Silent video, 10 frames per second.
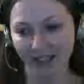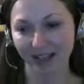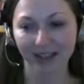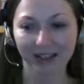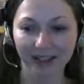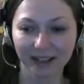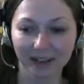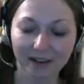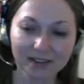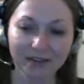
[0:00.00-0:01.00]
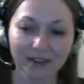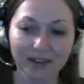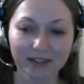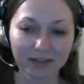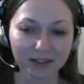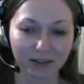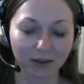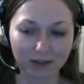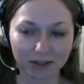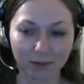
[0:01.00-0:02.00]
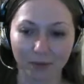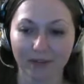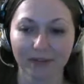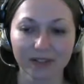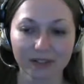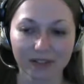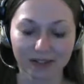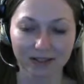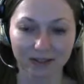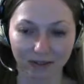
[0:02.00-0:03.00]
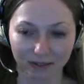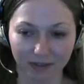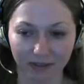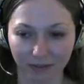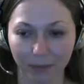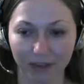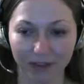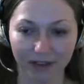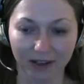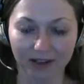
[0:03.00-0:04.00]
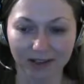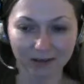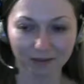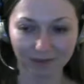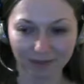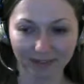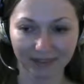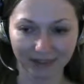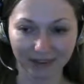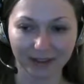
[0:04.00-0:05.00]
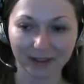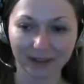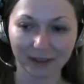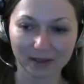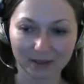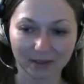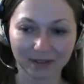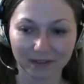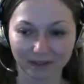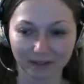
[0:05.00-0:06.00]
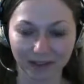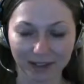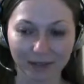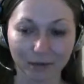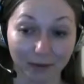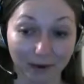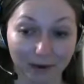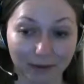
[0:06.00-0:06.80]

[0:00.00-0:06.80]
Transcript: learn all the words with all the prefixes, it will be, yes, lots of work.